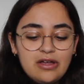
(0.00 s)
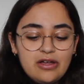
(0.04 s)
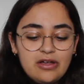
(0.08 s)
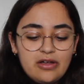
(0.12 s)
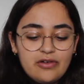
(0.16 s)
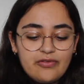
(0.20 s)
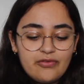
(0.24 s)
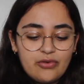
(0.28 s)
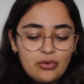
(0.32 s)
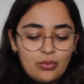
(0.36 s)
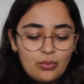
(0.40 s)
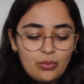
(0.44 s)

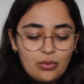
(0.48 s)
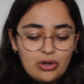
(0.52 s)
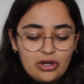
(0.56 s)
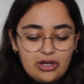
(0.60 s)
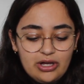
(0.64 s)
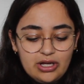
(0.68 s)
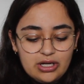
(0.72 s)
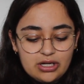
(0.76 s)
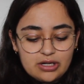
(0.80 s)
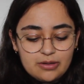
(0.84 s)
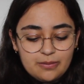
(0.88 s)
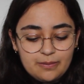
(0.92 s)
for
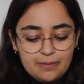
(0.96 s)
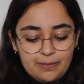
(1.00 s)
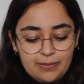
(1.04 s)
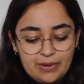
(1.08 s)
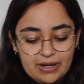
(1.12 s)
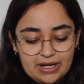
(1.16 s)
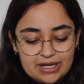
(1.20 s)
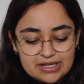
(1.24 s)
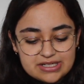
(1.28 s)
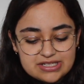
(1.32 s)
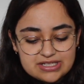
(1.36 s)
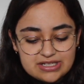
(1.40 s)
work,
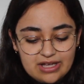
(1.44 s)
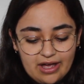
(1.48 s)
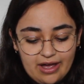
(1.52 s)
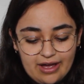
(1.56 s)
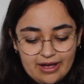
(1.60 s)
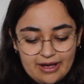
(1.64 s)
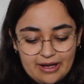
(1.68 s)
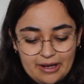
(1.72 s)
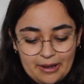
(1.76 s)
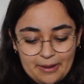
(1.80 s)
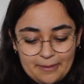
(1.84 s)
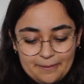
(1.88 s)
but
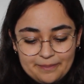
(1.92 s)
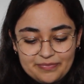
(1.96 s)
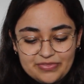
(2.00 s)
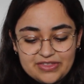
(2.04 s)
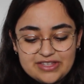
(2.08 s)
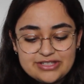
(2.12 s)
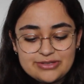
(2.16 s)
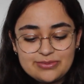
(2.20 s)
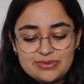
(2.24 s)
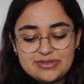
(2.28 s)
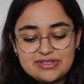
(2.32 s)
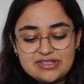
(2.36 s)

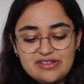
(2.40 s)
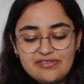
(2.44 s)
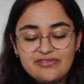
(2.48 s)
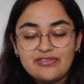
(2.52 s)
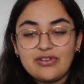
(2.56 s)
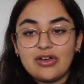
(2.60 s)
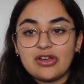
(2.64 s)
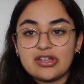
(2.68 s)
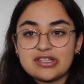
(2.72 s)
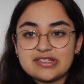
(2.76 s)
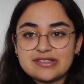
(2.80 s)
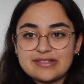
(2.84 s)
this was the
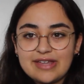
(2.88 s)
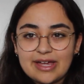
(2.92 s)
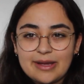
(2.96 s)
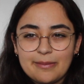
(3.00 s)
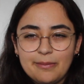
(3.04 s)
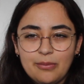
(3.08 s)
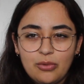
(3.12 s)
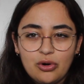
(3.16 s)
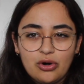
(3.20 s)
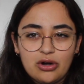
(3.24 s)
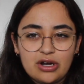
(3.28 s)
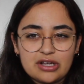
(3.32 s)
first
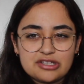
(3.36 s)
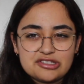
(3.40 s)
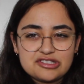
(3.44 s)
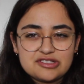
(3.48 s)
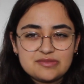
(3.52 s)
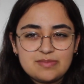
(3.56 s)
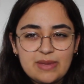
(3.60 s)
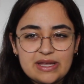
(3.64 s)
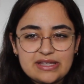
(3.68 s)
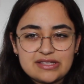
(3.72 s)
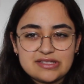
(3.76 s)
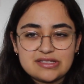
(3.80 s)
like more
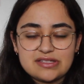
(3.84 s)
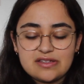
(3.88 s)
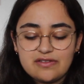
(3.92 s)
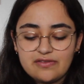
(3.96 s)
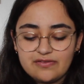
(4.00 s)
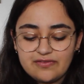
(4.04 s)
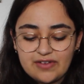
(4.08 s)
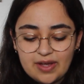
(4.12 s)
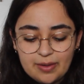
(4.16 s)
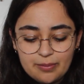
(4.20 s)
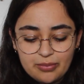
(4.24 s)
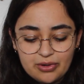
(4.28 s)

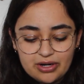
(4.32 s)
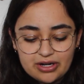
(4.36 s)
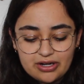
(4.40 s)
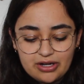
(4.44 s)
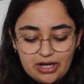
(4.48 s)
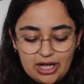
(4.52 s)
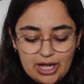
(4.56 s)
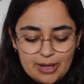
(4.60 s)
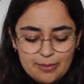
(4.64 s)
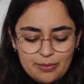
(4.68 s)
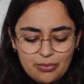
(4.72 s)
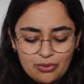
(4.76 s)
expensive fabric
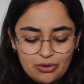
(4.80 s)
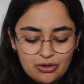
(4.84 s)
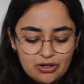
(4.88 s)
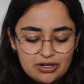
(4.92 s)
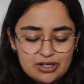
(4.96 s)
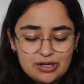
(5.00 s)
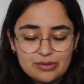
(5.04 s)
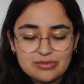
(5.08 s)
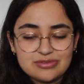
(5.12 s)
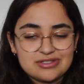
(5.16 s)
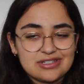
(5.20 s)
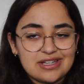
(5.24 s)
I
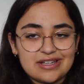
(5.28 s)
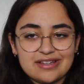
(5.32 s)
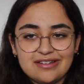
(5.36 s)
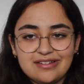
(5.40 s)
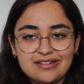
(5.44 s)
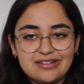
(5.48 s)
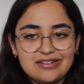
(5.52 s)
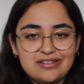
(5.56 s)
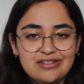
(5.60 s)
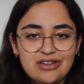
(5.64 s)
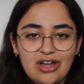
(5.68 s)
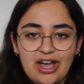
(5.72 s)
bought. It was like
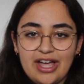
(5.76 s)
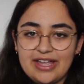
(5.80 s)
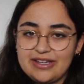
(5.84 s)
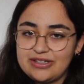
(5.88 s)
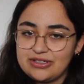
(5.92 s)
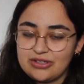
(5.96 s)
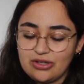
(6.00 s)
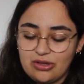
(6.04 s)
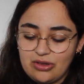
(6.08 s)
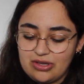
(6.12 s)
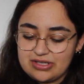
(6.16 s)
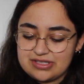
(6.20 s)

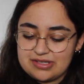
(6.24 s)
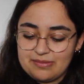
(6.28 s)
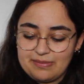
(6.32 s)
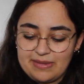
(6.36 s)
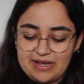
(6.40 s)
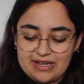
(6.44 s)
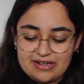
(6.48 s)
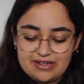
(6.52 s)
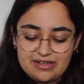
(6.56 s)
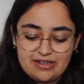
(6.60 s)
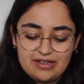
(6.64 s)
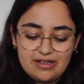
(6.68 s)
$9 a
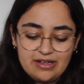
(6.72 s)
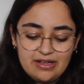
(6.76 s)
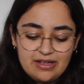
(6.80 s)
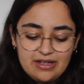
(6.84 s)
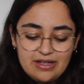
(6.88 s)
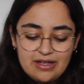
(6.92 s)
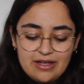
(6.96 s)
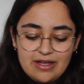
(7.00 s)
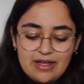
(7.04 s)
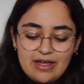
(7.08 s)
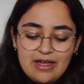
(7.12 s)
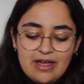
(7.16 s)
meter,
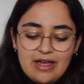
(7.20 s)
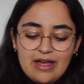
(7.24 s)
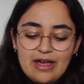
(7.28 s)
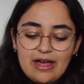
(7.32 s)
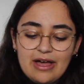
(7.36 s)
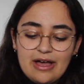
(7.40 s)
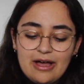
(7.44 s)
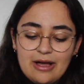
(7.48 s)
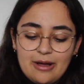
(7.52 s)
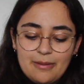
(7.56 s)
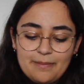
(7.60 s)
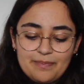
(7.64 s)

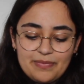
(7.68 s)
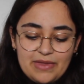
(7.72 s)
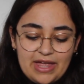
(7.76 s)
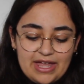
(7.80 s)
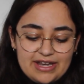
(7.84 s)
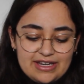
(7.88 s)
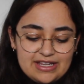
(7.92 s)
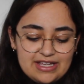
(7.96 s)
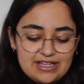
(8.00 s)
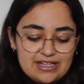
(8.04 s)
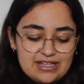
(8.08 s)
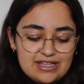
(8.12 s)

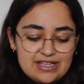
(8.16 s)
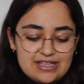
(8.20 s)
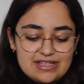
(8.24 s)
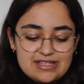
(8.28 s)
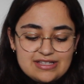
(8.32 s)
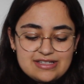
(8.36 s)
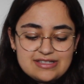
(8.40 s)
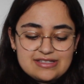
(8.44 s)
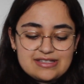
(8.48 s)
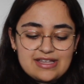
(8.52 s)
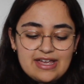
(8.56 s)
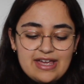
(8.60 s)
and it
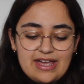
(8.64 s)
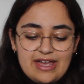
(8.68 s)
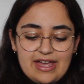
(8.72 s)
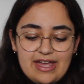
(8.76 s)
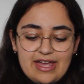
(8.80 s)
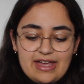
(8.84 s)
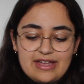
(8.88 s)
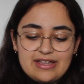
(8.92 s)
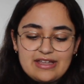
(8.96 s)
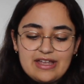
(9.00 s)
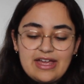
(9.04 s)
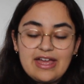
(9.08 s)
is
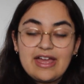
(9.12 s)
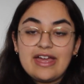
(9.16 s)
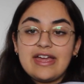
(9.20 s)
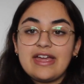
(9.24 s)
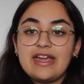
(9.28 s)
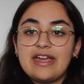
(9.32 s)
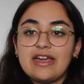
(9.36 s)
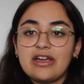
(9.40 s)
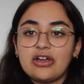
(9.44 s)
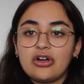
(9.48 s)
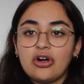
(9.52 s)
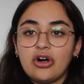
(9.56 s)

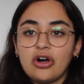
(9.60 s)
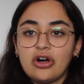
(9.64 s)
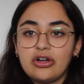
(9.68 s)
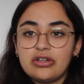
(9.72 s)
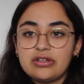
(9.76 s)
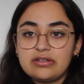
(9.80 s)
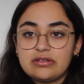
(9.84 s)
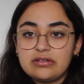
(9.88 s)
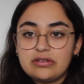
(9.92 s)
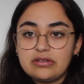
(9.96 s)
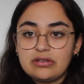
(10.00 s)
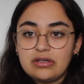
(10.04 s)
a
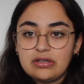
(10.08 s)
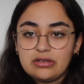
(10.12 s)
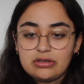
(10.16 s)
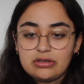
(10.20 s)
cotton